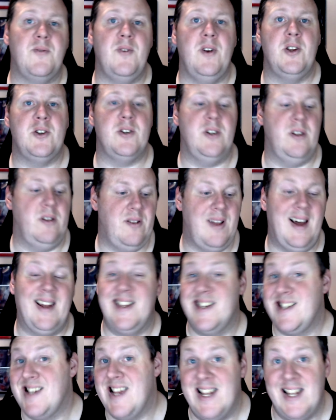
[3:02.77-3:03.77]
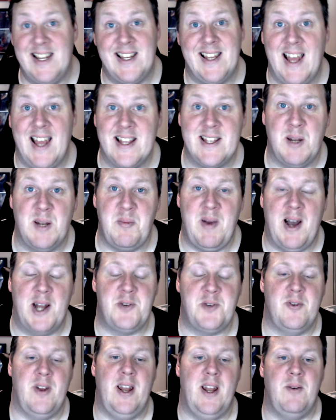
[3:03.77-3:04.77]
version, that is needed to get to the
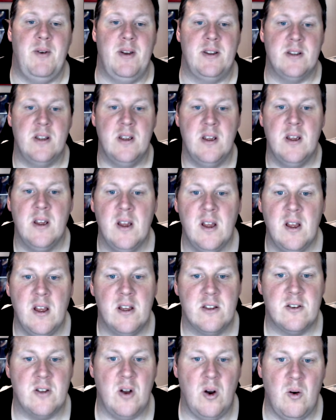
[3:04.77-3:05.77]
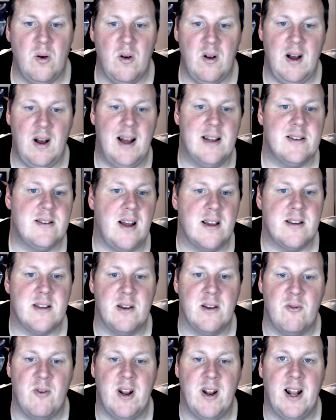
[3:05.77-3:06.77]
battery anyways. So that's
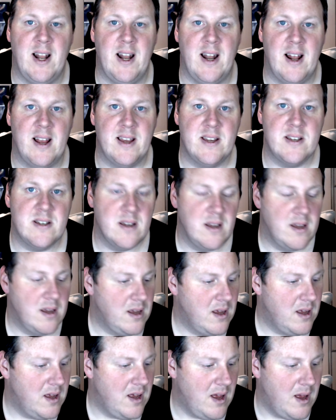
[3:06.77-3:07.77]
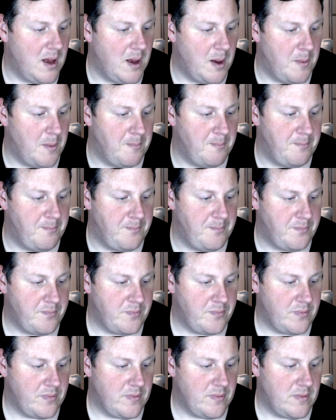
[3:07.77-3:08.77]
actually really nice. And
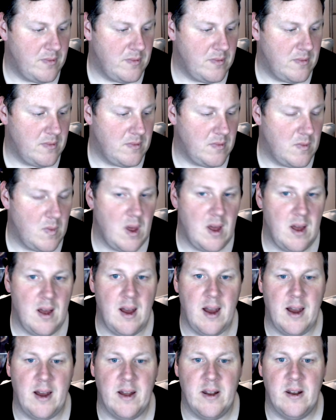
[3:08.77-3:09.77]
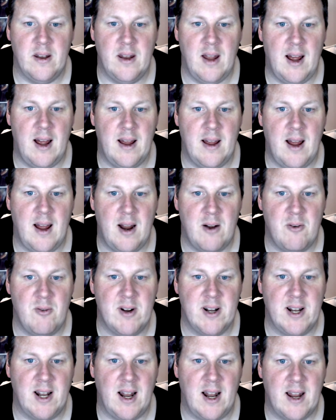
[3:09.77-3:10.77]
I
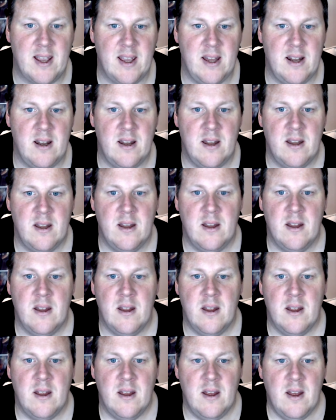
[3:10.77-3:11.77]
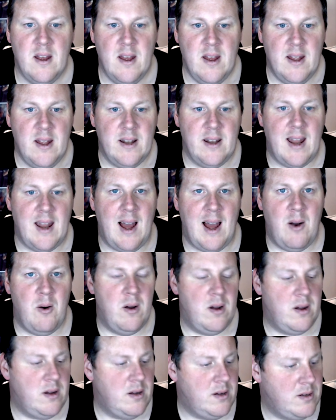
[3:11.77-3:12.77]
really like it. Now,
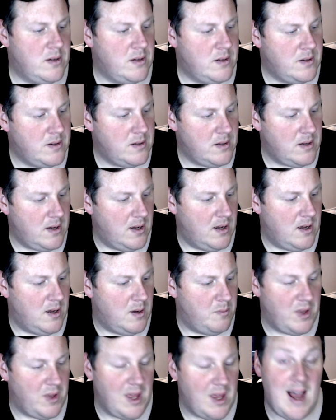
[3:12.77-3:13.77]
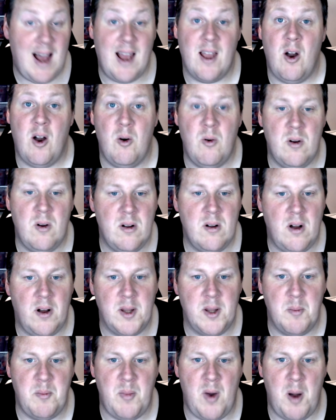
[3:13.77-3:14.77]
the I/O
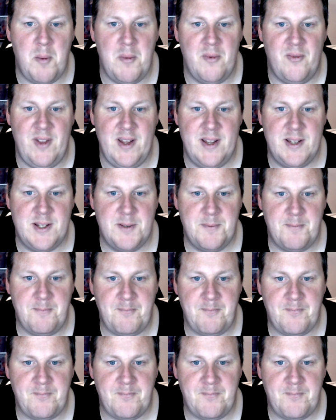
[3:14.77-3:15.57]
on the bottom of this,